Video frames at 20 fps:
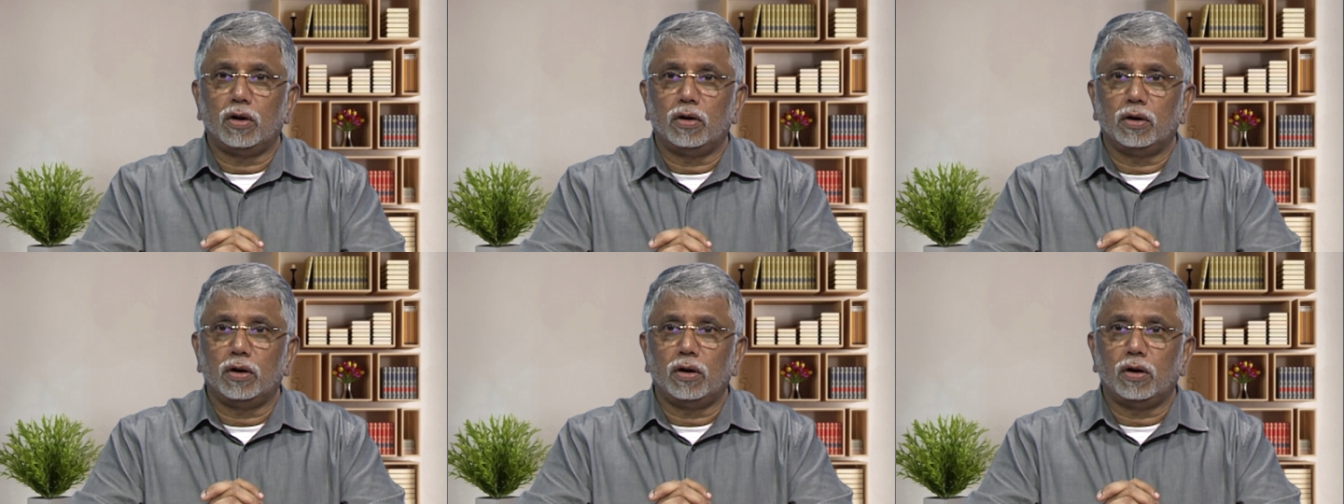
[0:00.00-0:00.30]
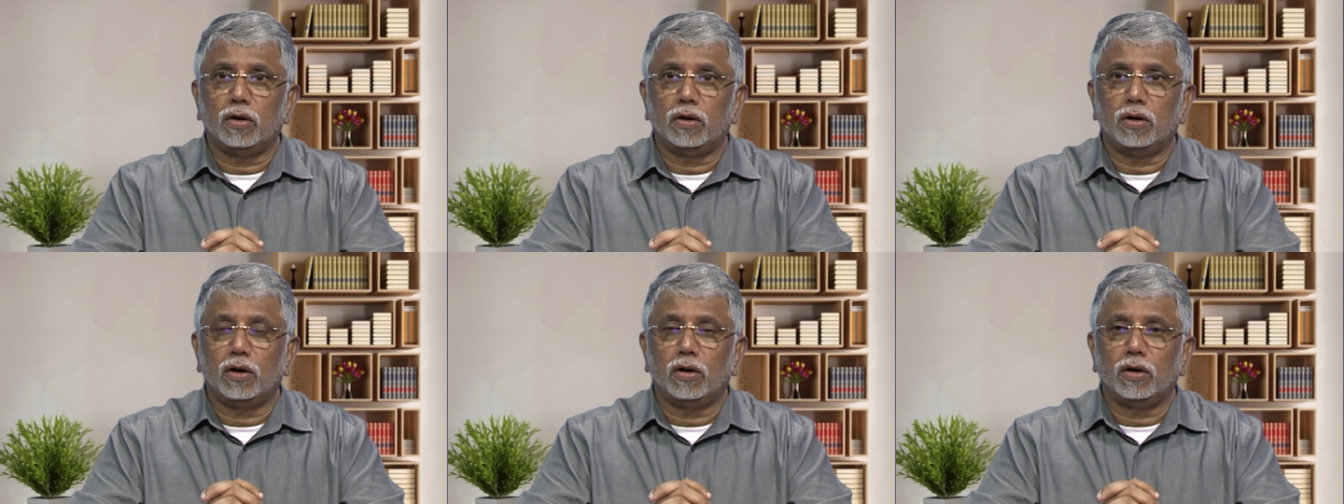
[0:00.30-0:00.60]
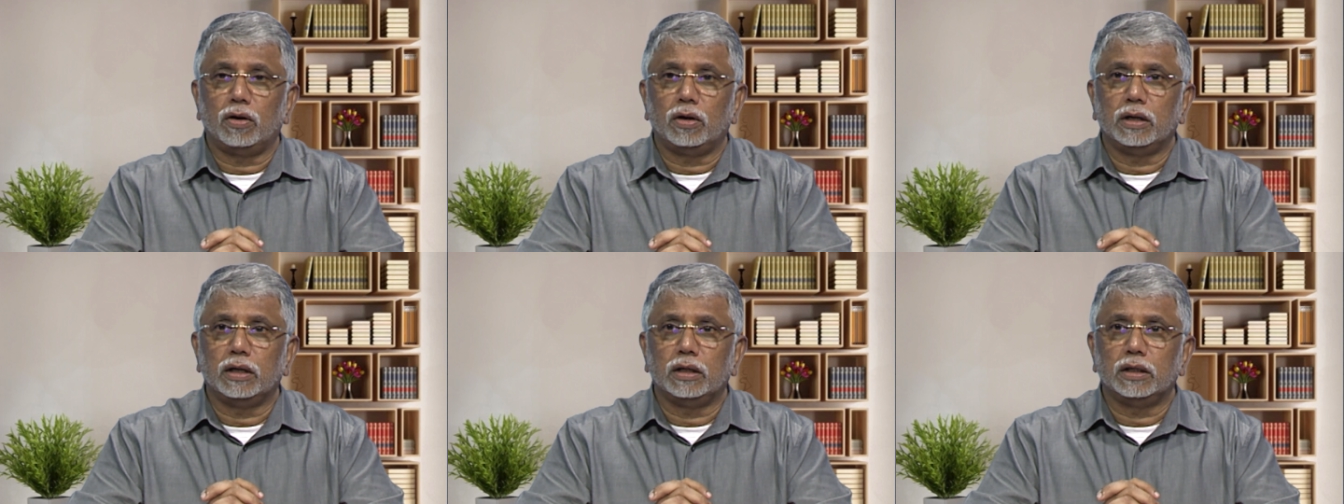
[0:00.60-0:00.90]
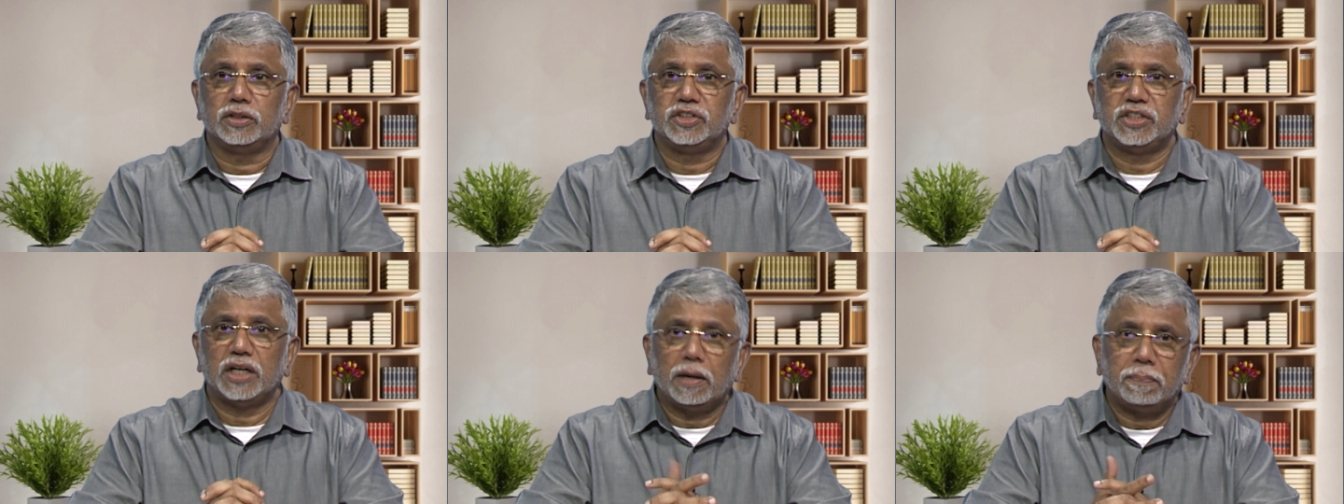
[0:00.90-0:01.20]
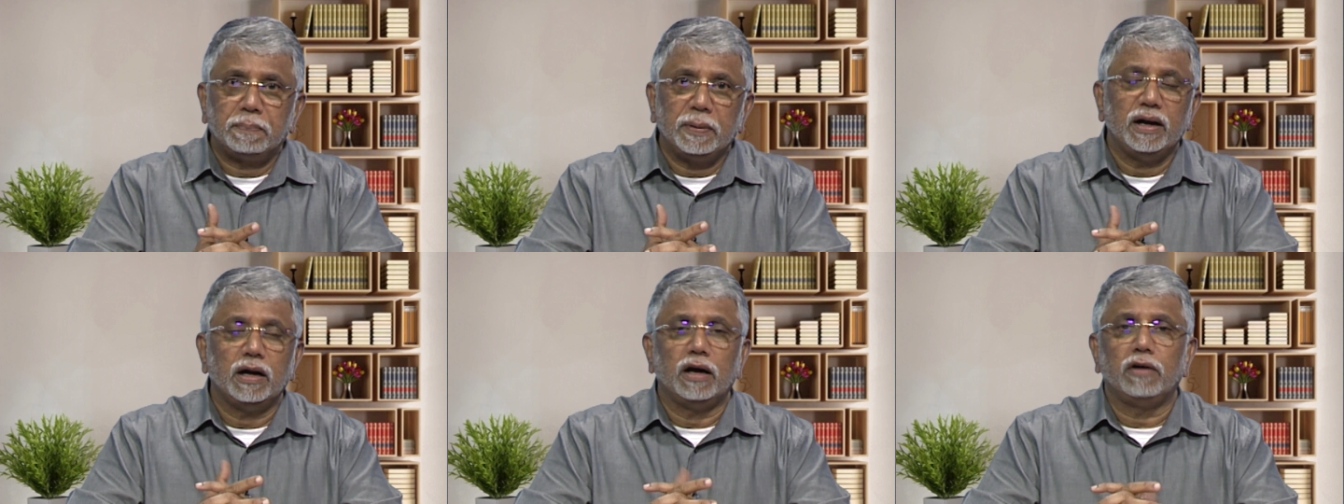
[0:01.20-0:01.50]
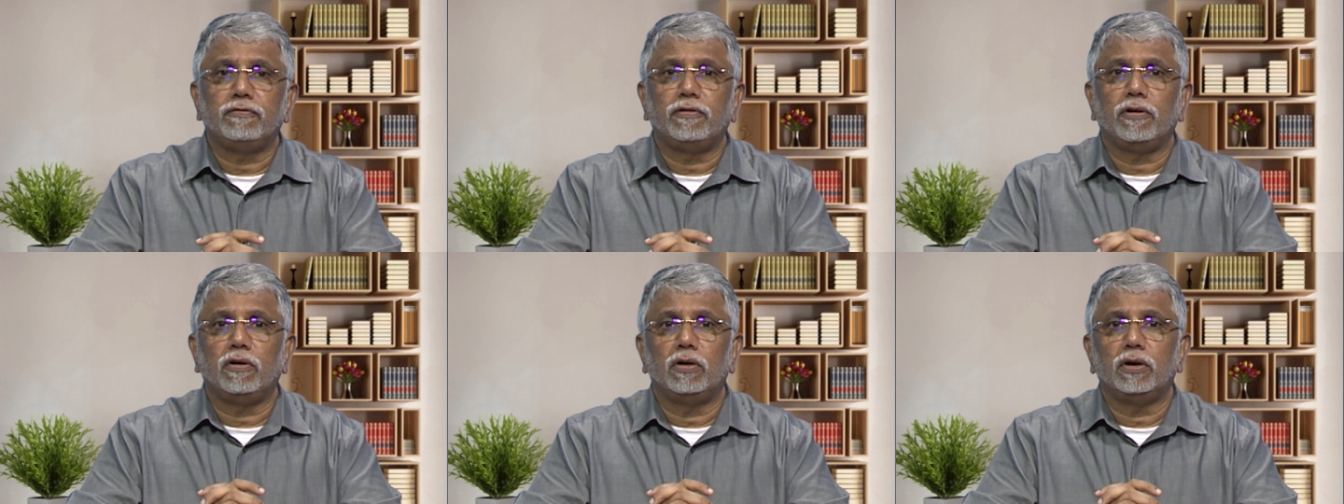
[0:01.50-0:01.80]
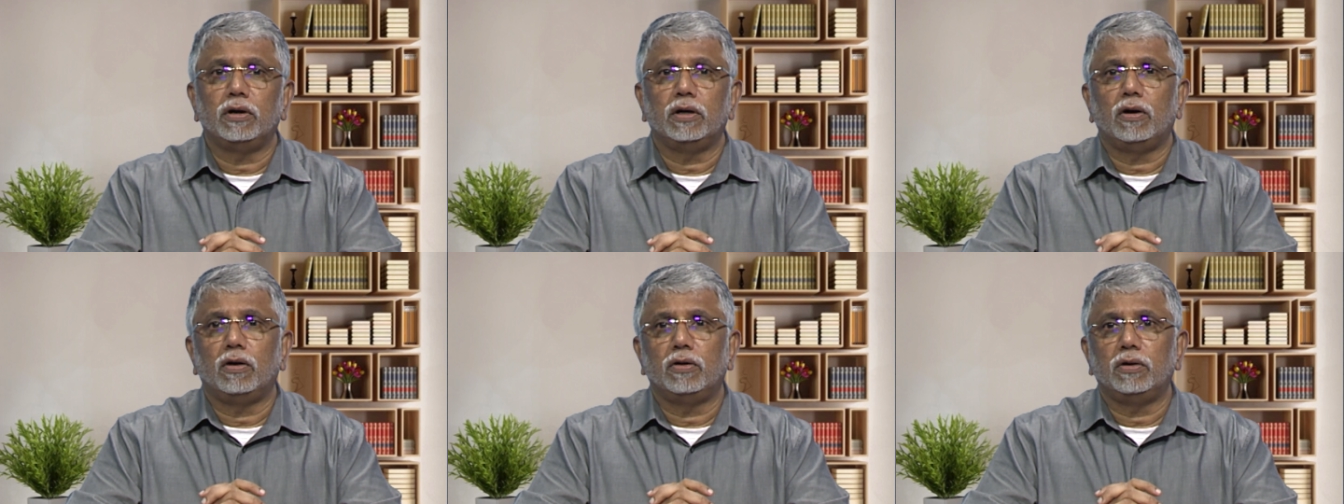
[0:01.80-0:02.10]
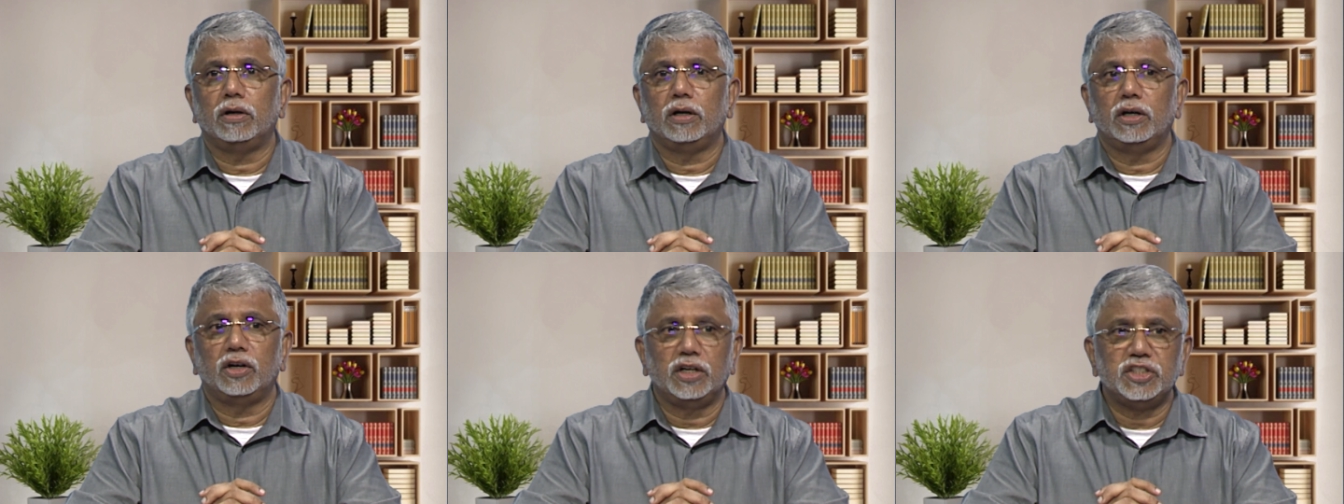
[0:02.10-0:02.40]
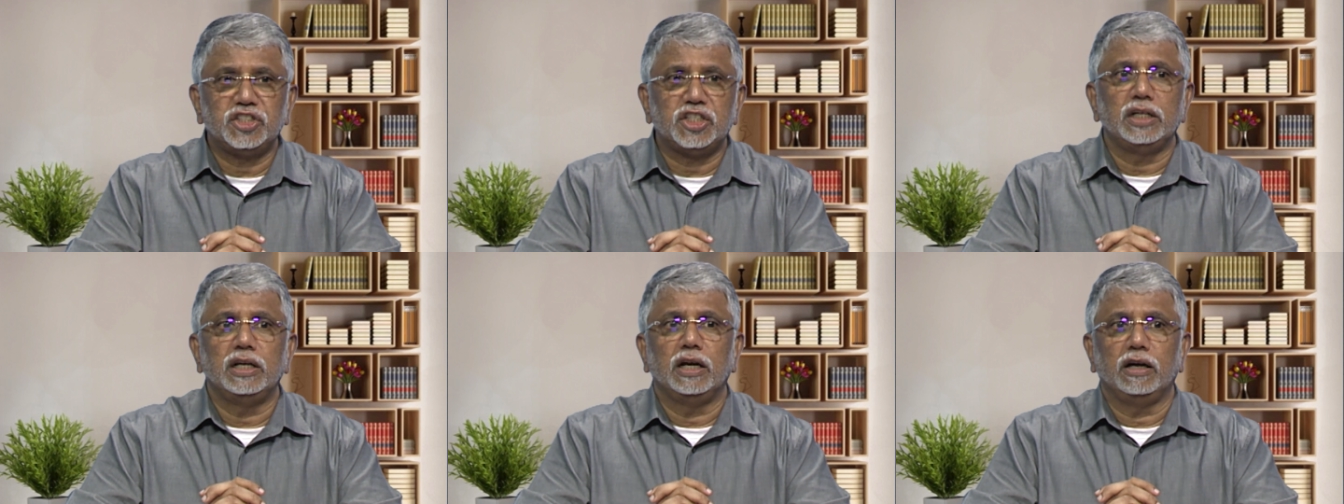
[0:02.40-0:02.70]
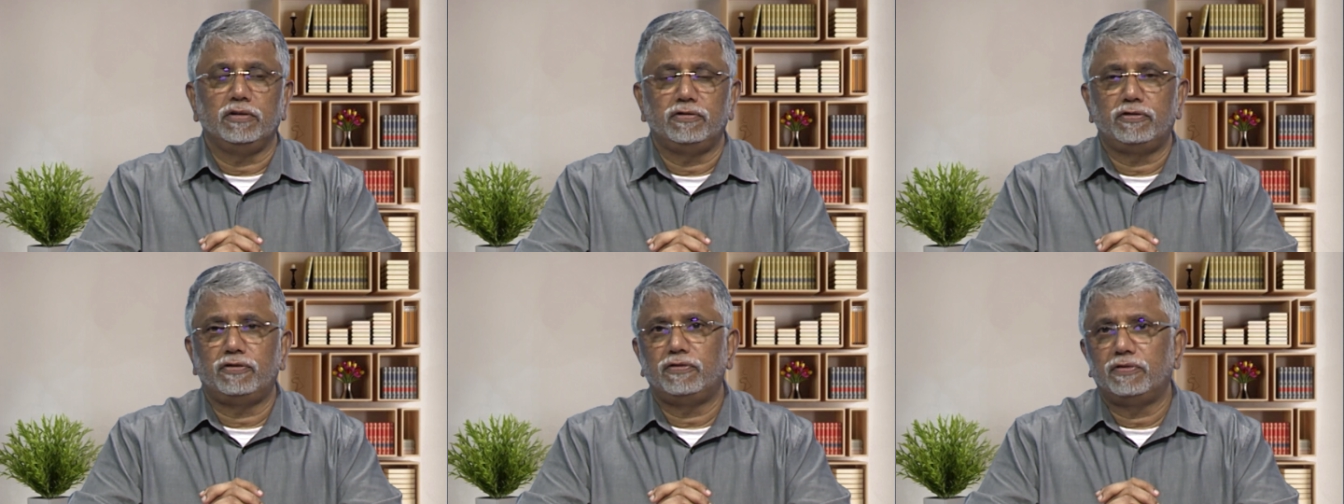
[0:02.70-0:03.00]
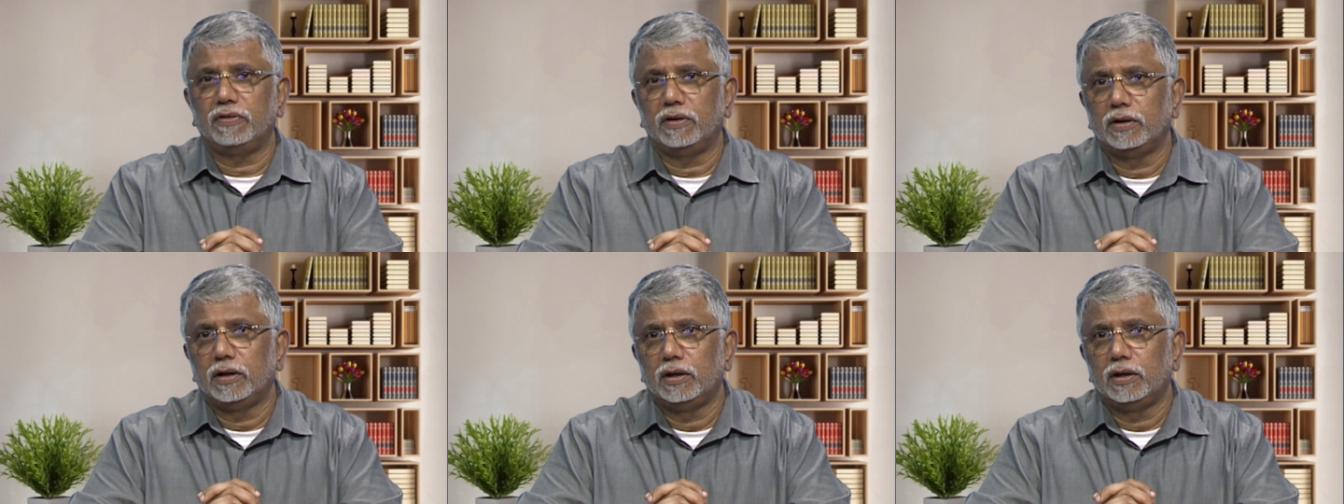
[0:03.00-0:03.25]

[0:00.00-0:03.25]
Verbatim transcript: or, or, uh, sharp enough or, or uh, rich enough